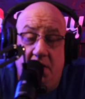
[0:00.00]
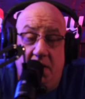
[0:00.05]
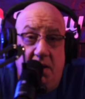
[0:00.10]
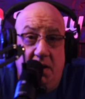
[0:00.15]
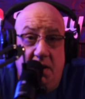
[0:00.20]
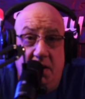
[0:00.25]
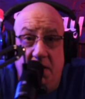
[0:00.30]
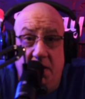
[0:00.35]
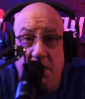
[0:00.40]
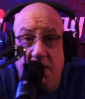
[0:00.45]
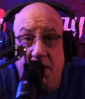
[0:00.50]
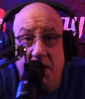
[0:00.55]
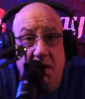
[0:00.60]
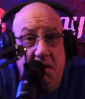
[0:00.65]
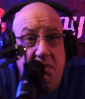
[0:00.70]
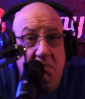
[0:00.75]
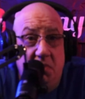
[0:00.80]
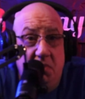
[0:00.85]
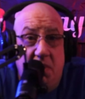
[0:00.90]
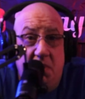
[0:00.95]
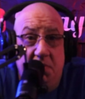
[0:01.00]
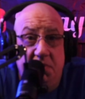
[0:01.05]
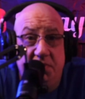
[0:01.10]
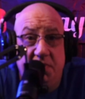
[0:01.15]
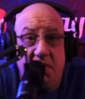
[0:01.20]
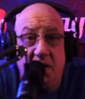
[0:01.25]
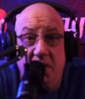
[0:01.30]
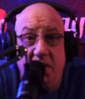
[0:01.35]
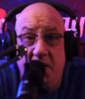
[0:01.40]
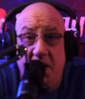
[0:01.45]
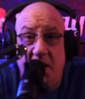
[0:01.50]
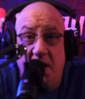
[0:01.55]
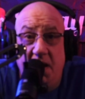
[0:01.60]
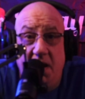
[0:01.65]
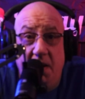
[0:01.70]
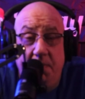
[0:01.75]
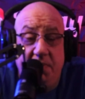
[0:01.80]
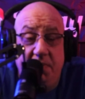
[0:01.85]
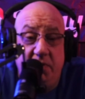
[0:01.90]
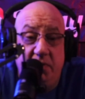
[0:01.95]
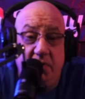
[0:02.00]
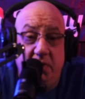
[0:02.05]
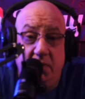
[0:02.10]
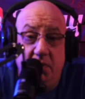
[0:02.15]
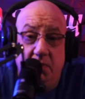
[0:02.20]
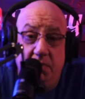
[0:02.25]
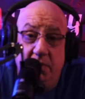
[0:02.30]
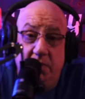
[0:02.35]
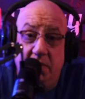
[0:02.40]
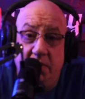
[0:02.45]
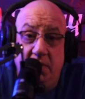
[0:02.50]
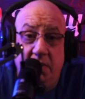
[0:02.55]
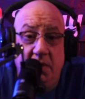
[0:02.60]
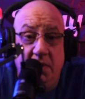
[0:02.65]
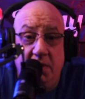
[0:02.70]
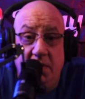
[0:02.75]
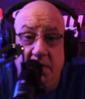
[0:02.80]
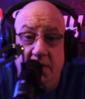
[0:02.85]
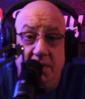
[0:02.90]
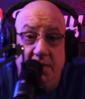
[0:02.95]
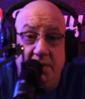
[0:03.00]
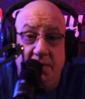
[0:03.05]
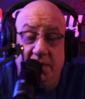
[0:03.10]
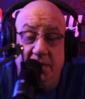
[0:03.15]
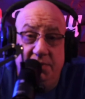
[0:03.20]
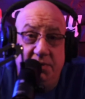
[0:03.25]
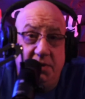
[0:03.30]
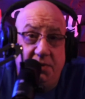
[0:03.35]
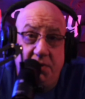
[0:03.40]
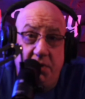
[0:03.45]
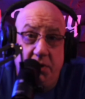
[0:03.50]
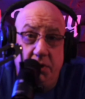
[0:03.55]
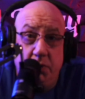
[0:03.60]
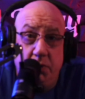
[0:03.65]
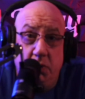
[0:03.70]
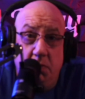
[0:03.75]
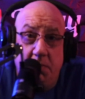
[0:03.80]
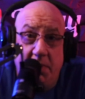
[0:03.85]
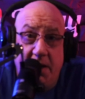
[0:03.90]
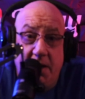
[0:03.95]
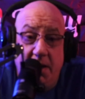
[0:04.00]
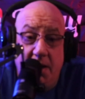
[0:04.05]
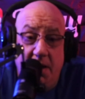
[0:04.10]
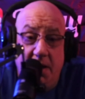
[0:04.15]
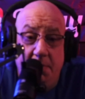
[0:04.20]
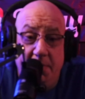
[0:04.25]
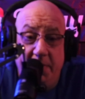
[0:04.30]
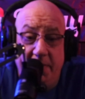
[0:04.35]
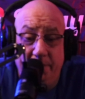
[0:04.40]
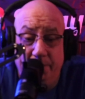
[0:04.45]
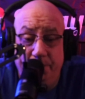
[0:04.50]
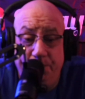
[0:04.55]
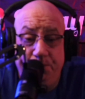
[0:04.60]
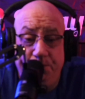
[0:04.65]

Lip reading: And again, I'm sorry that happened to you, but there's nothing to do with my comment.